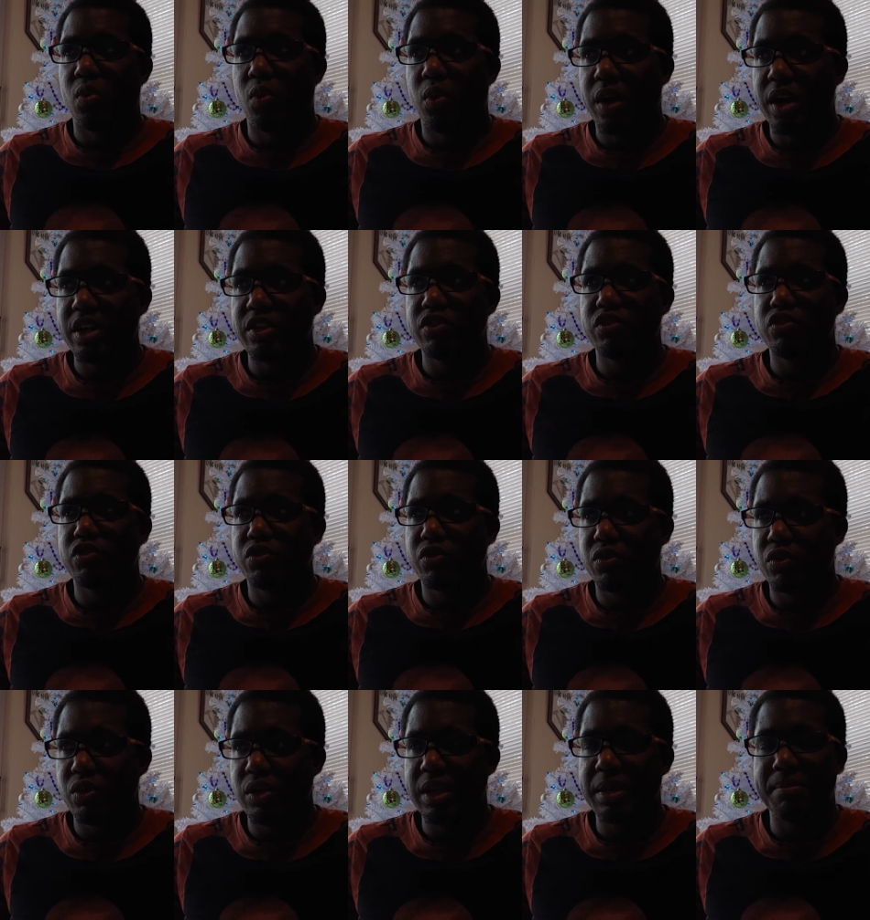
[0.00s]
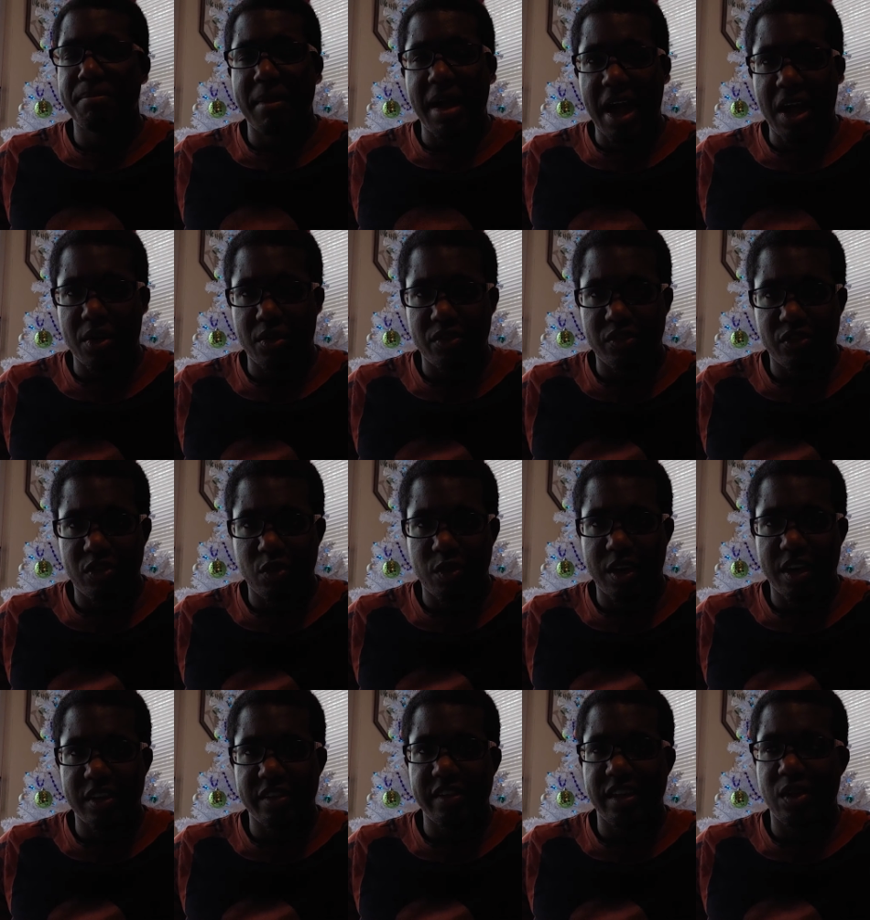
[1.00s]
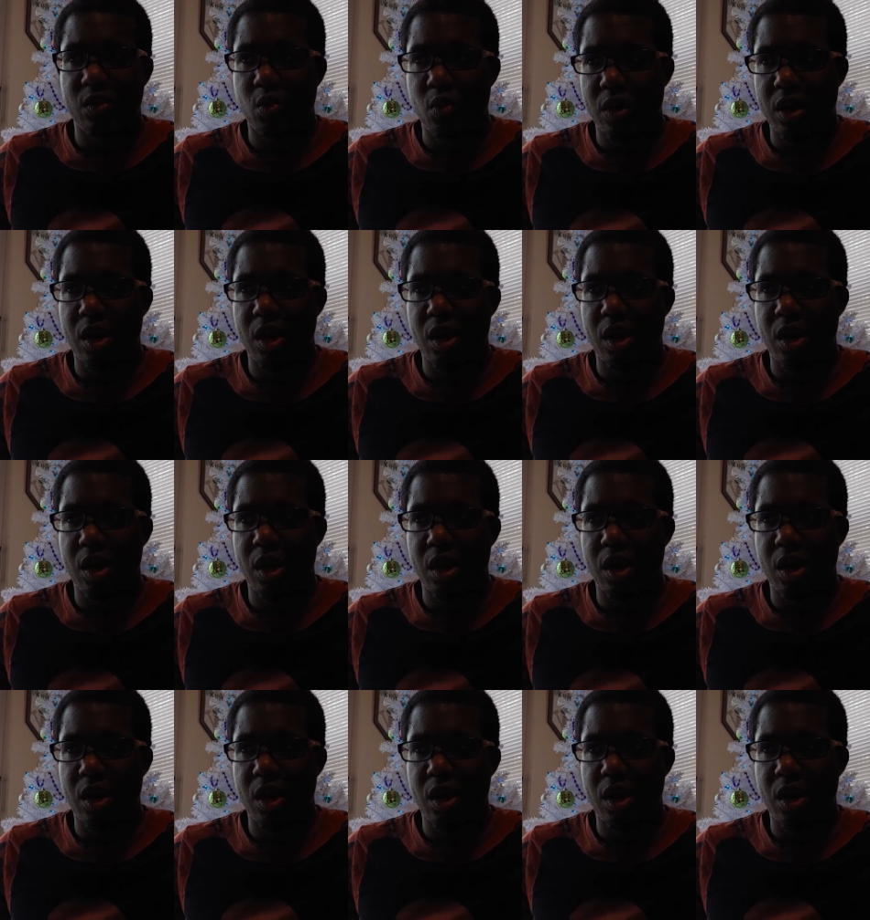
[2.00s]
what truly matters to us and